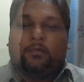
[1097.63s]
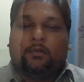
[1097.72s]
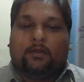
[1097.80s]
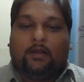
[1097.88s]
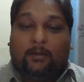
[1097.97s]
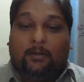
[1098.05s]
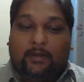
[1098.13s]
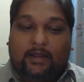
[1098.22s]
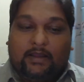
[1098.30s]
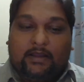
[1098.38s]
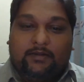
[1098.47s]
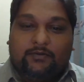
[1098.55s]
I'm
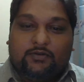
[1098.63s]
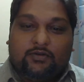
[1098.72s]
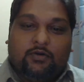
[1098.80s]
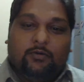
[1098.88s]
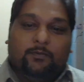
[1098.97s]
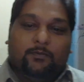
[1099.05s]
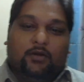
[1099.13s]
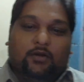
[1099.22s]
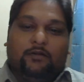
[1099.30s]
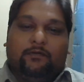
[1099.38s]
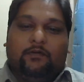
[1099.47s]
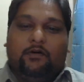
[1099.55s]
back. So on
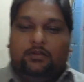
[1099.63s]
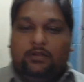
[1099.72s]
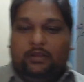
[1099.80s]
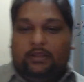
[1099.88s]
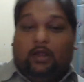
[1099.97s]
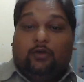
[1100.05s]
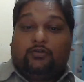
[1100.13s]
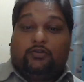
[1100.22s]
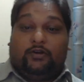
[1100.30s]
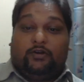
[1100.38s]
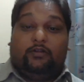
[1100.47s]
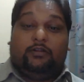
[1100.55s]
the fourth day, oh
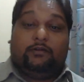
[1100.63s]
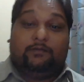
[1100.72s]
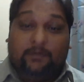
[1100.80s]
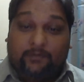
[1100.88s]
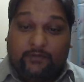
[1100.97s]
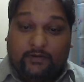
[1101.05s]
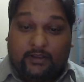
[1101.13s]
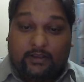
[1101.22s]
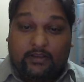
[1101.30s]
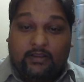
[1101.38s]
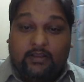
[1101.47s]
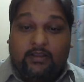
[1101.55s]
sorry, on the fifth
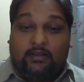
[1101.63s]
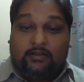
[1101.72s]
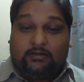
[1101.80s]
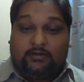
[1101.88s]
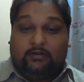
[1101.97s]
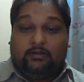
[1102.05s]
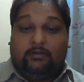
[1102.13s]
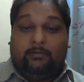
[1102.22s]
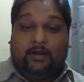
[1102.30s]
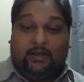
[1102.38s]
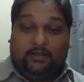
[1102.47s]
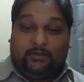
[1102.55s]
day, it's called the
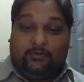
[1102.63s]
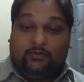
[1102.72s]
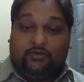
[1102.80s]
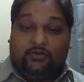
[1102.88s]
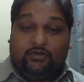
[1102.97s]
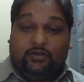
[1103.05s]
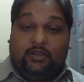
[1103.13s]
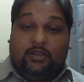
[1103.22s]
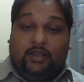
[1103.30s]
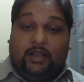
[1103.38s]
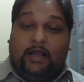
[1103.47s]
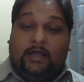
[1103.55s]
Bhai Dooj,
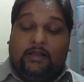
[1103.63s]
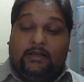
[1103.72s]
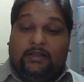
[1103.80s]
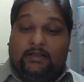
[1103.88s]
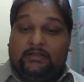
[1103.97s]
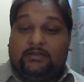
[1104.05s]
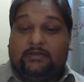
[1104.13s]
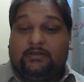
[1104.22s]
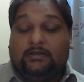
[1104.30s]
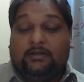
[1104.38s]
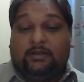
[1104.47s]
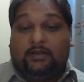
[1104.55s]
and
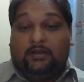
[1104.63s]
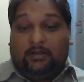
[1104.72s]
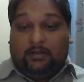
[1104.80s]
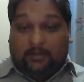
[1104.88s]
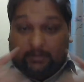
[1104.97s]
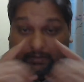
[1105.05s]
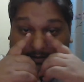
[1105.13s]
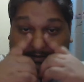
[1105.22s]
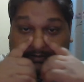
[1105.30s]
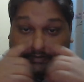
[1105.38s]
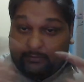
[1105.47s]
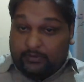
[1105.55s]
it's
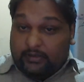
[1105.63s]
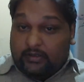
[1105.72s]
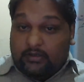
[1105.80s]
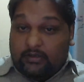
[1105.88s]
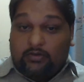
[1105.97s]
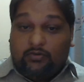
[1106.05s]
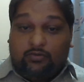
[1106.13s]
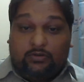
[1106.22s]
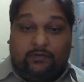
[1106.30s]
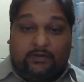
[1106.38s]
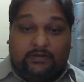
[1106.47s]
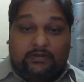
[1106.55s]
similar to the
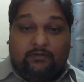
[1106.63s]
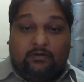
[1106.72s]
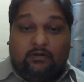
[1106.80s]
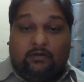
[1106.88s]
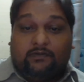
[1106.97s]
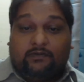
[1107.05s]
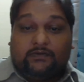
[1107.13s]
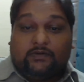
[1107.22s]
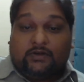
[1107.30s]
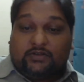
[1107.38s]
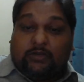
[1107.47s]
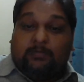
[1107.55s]
festival of
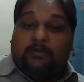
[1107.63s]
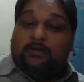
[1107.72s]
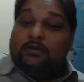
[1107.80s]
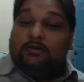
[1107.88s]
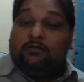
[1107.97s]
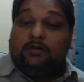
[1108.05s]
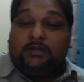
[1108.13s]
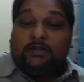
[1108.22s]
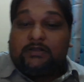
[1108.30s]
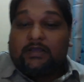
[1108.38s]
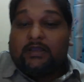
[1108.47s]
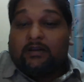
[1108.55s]
Raksha Bandhan. You can
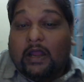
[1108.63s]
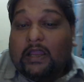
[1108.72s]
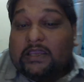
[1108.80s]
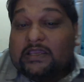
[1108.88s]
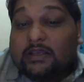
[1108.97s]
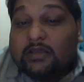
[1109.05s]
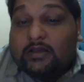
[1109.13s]
say Rakhi.